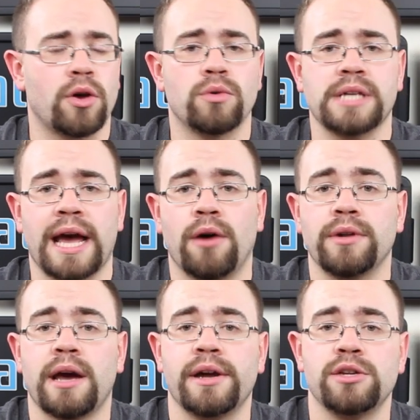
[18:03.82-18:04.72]
those
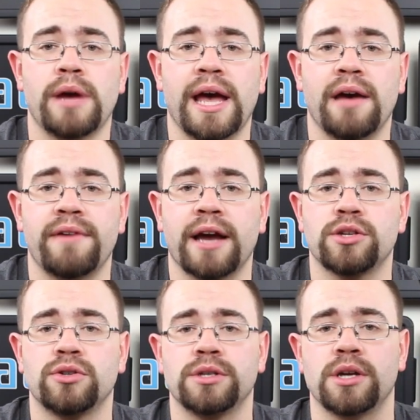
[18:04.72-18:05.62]
out. Now, I do have
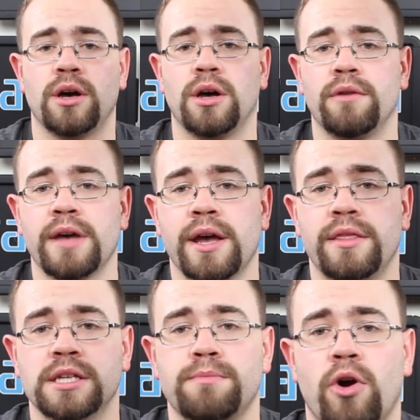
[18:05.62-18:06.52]
extras of
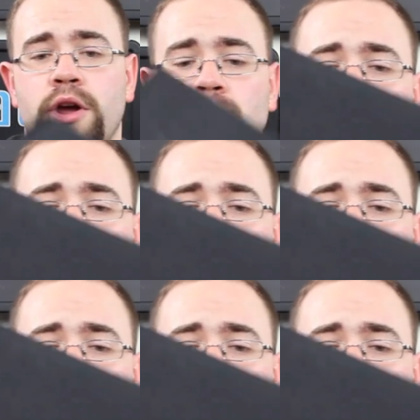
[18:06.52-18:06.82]
this Mario